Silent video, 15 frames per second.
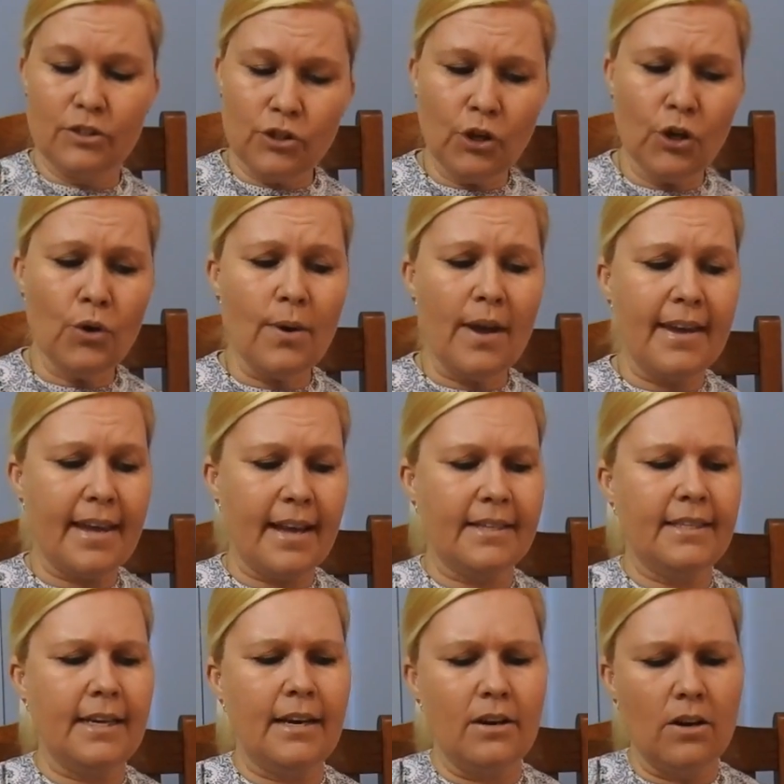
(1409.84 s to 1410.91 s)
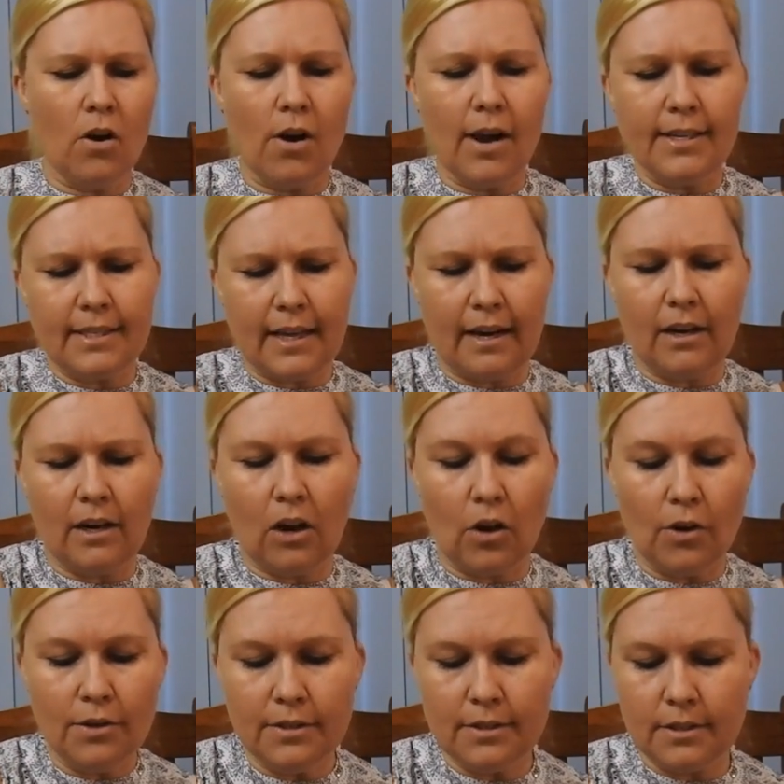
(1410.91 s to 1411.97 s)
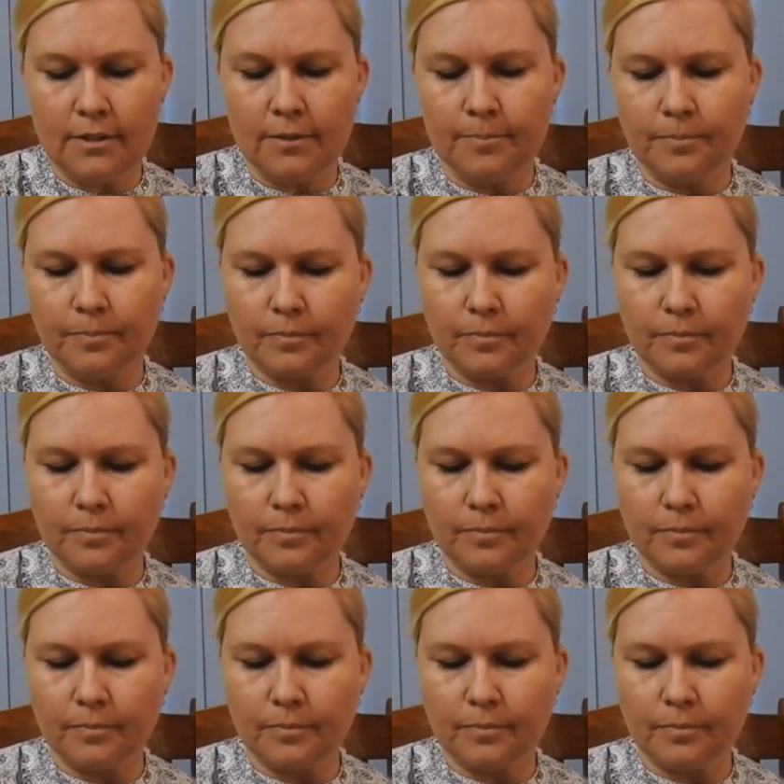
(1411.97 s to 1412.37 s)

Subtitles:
Two, it gets in nice and close.